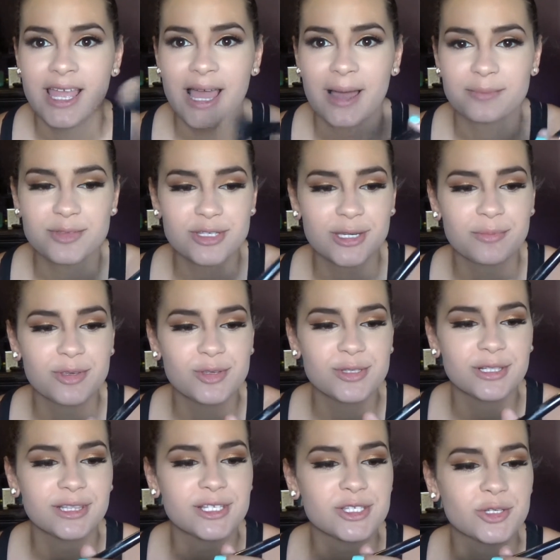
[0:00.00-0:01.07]
I'm just going to be
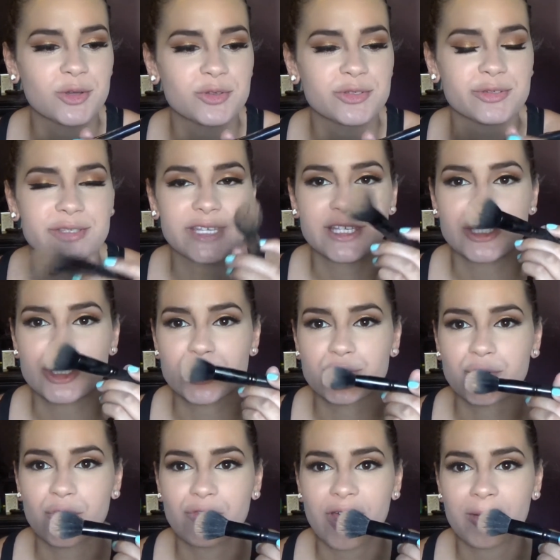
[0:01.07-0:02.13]
using this Coastal Scents
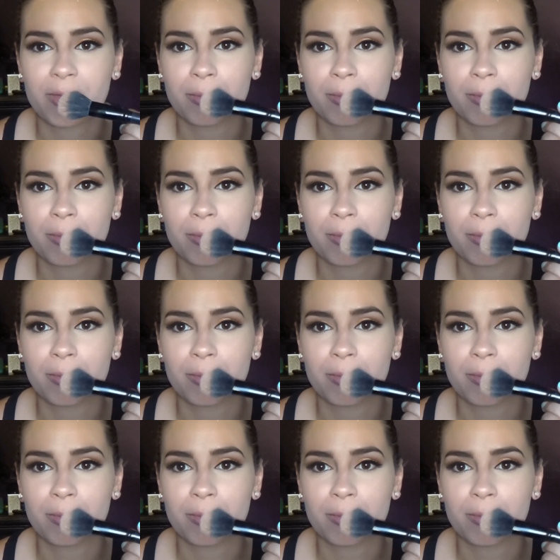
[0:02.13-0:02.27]
Dual Fiber